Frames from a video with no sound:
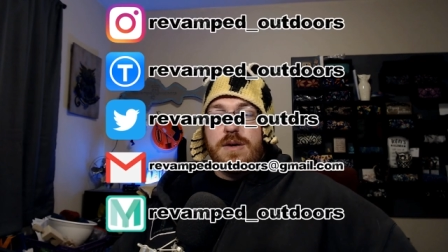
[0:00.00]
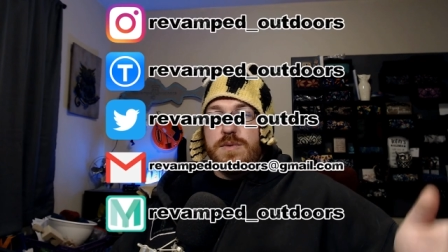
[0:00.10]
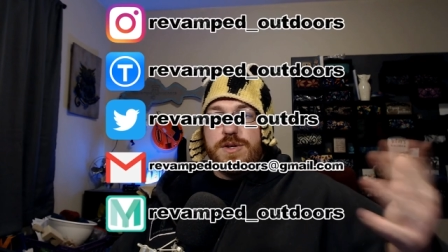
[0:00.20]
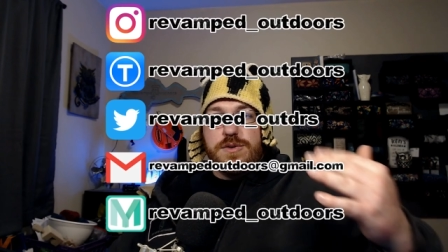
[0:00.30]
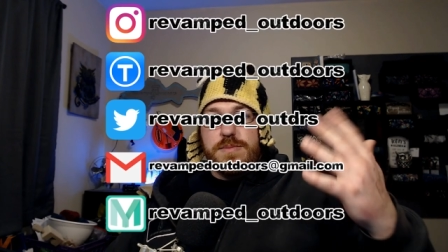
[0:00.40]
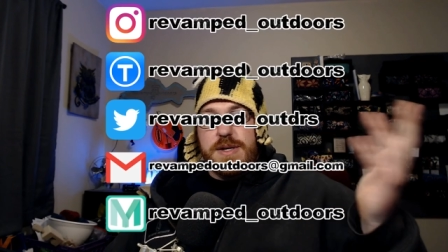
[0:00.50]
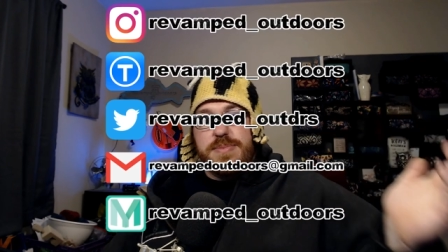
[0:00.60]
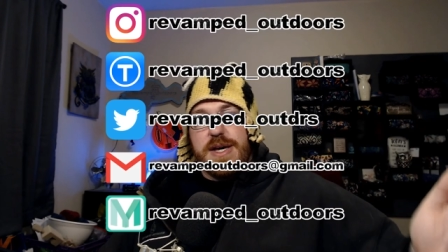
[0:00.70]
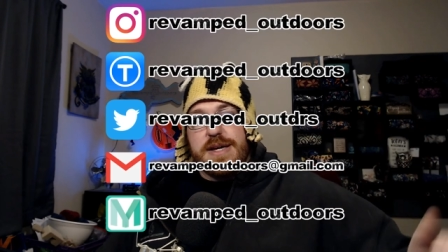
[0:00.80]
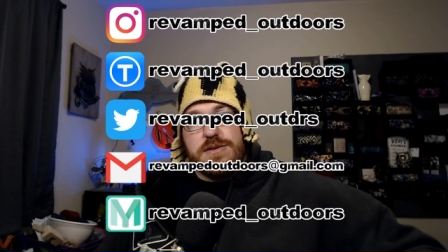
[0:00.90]
which will be
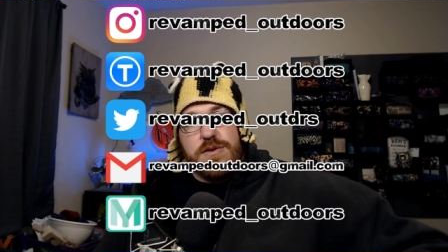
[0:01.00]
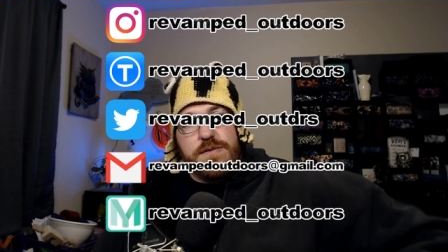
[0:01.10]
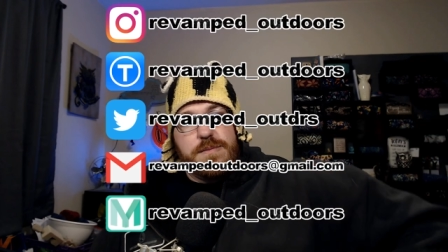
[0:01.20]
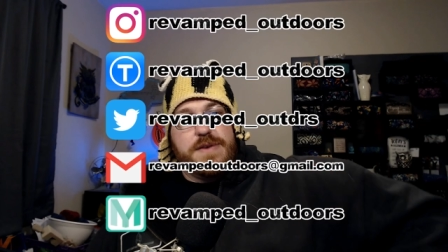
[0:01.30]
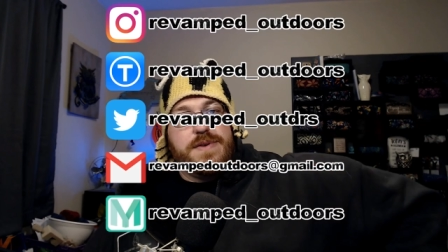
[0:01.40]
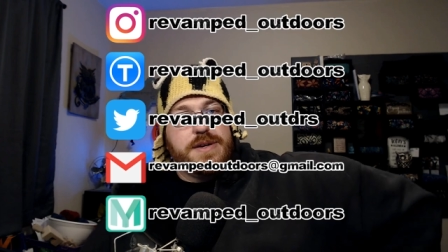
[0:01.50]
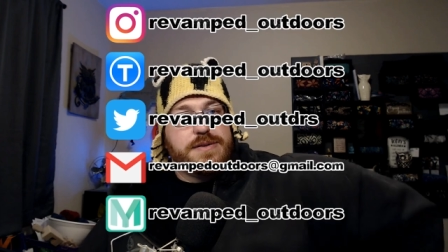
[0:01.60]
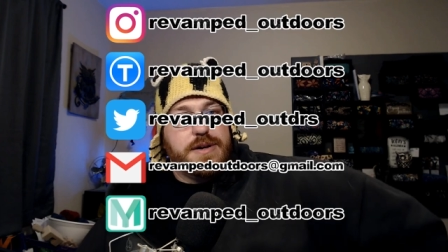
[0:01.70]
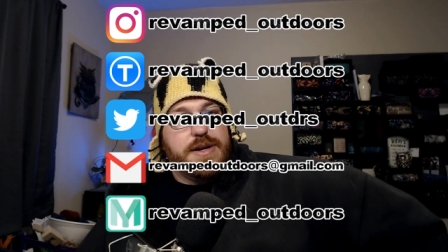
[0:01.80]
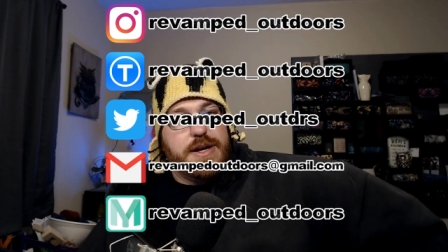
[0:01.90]
plastered over my
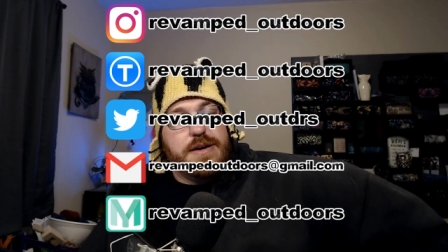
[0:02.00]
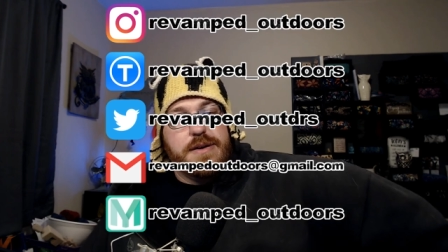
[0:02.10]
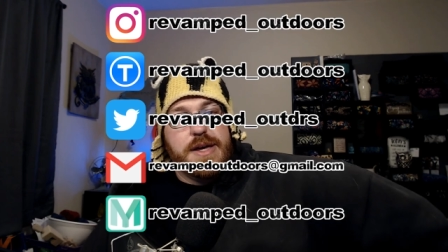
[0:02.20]
face right now.